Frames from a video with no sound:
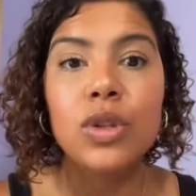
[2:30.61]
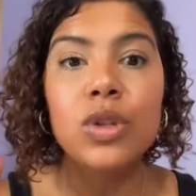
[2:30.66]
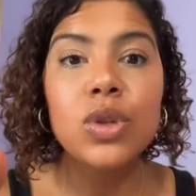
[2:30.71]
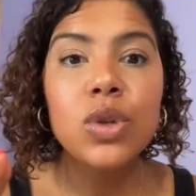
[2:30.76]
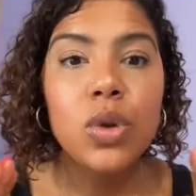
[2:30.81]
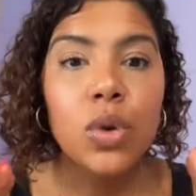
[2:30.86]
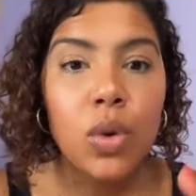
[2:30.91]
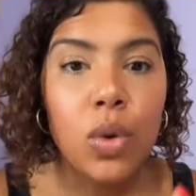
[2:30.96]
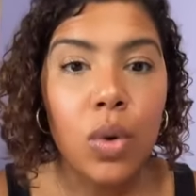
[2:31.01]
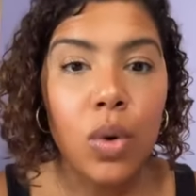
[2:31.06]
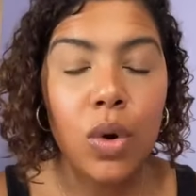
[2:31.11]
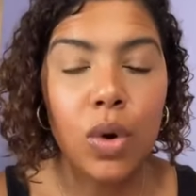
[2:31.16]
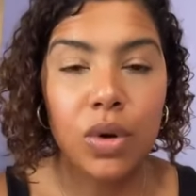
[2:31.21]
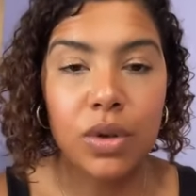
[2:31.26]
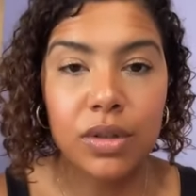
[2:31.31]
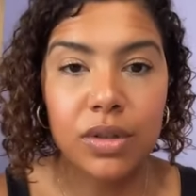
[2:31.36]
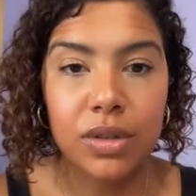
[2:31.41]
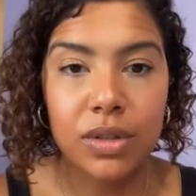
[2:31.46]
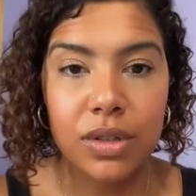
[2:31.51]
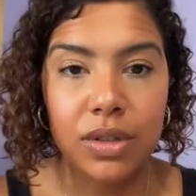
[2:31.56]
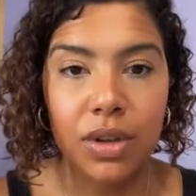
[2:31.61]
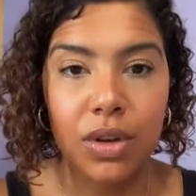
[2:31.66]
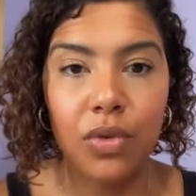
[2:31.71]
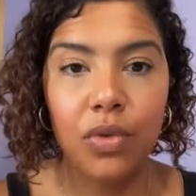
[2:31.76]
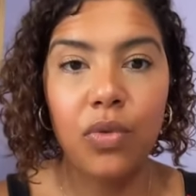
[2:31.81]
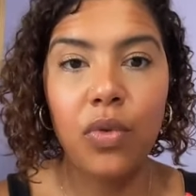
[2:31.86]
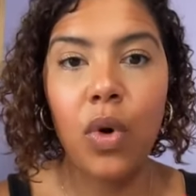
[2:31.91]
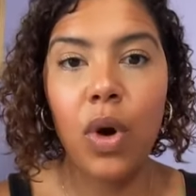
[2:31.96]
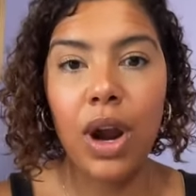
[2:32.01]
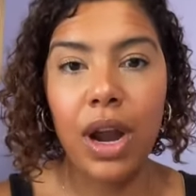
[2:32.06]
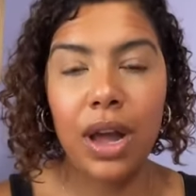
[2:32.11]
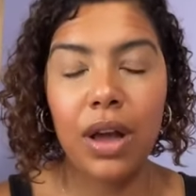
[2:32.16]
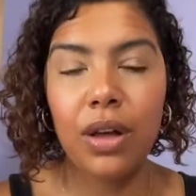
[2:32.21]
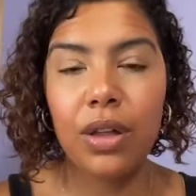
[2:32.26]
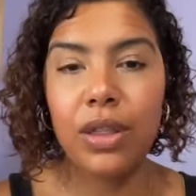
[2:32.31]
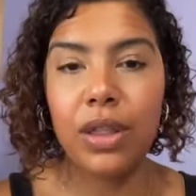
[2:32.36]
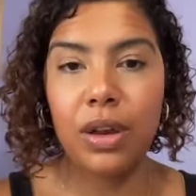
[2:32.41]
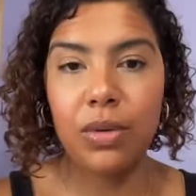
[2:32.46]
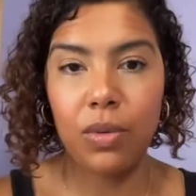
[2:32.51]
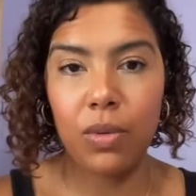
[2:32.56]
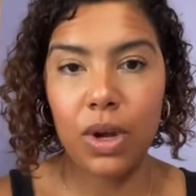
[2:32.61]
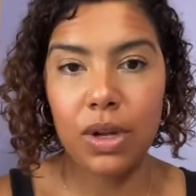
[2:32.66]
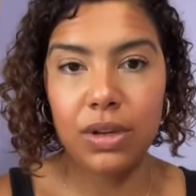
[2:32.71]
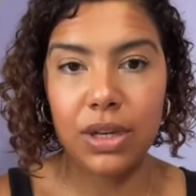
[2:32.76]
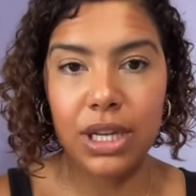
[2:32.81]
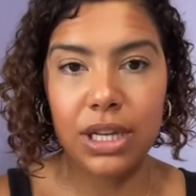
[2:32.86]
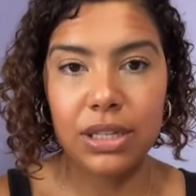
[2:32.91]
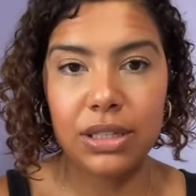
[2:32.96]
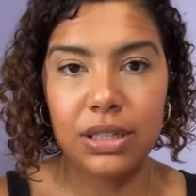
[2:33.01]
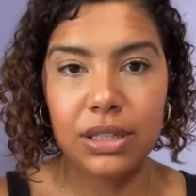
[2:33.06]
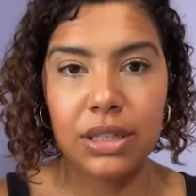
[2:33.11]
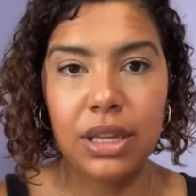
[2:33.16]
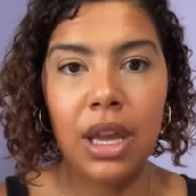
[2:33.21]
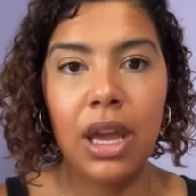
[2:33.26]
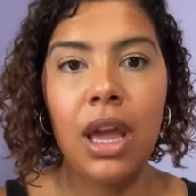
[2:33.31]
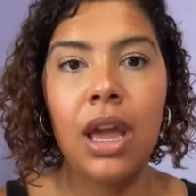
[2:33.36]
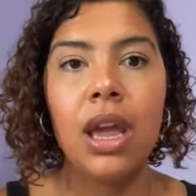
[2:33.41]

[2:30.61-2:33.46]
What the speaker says: tools for health and wellness.